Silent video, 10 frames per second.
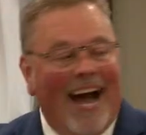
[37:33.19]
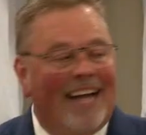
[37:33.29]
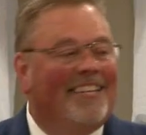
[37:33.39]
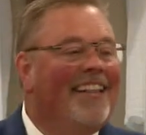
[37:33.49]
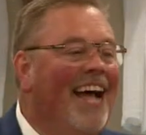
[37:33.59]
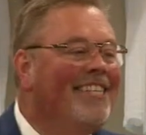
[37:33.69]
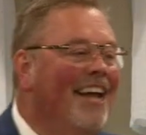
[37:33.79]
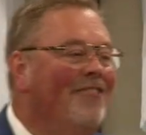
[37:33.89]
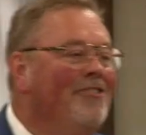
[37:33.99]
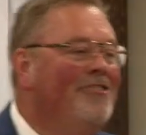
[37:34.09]
I said,
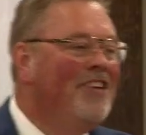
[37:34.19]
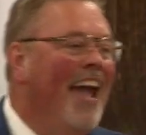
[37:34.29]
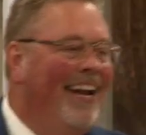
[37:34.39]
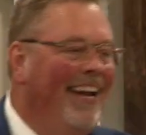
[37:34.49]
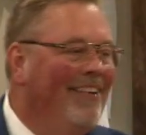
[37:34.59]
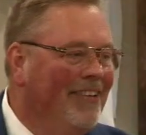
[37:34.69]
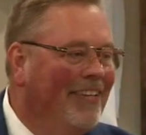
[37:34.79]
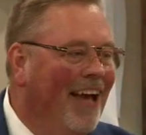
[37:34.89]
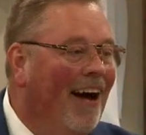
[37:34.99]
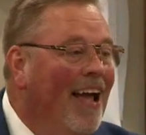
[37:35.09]
that's our new standing
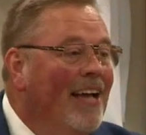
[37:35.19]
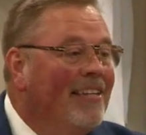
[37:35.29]
with God.